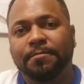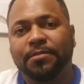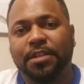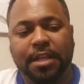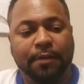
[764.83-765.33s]

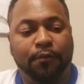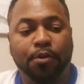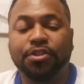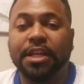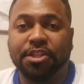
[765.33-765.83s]
See, they
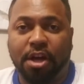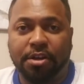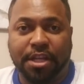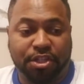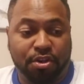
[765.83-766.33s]

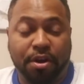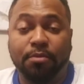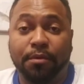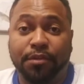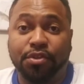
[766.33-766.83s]
started
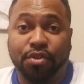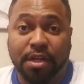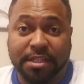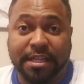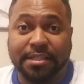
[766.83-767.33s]
with the
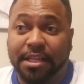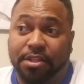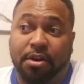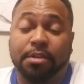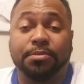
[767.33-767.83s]
drug test. They
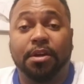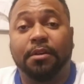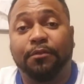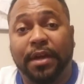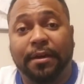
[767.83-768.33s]
thought he was going
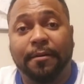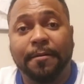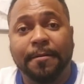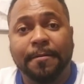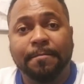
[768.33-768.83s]
to fail.
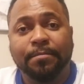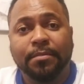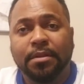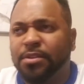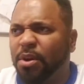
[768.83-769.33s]

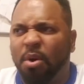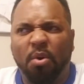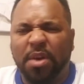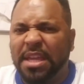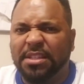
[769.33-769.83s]

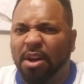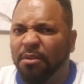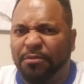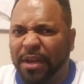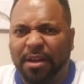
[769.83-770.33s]
So, he's going
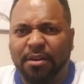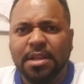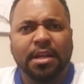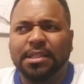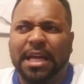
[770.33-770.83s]
to fail.
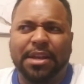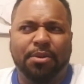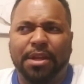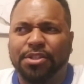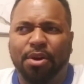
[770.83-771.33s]
Because I know
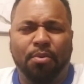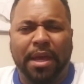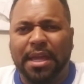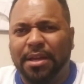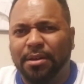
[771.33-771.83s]
there's no way
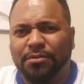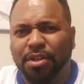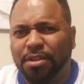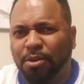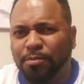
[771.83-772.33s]
he could have
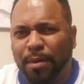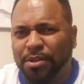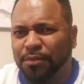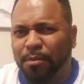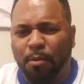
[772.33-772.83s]
took those
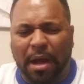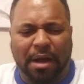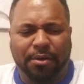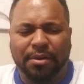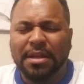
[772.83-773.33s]
punches from
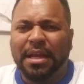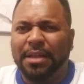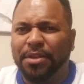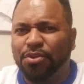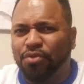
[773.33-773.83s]
Wilder and
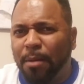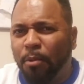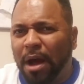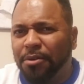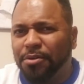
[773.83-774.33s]
then dropped
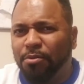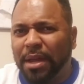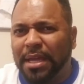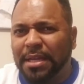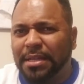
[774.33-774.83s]
Wilder the
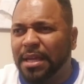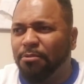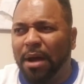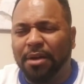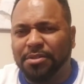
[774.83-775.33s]
way he did.
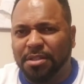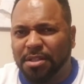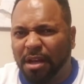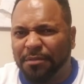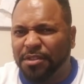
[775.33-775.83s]
Wilder's a
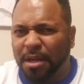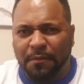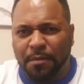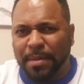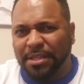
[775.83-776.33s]
tough son
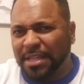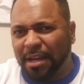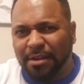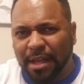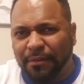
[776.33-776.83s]
of a bitch.
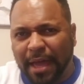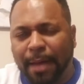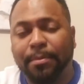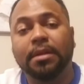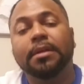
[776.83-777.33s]
That'll never
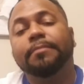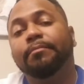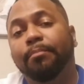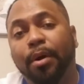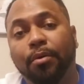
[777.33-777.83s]
happen.
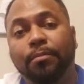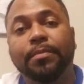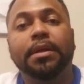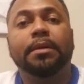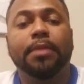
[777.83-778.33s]
Boom.
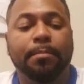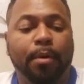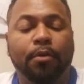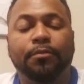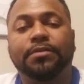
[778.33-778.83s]
They
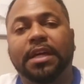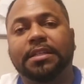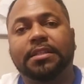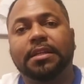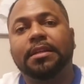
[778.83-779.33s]
both
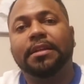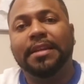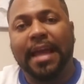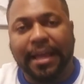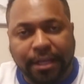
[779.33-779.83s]
tested
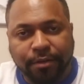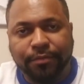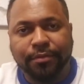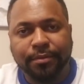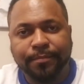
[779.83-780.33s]
negative.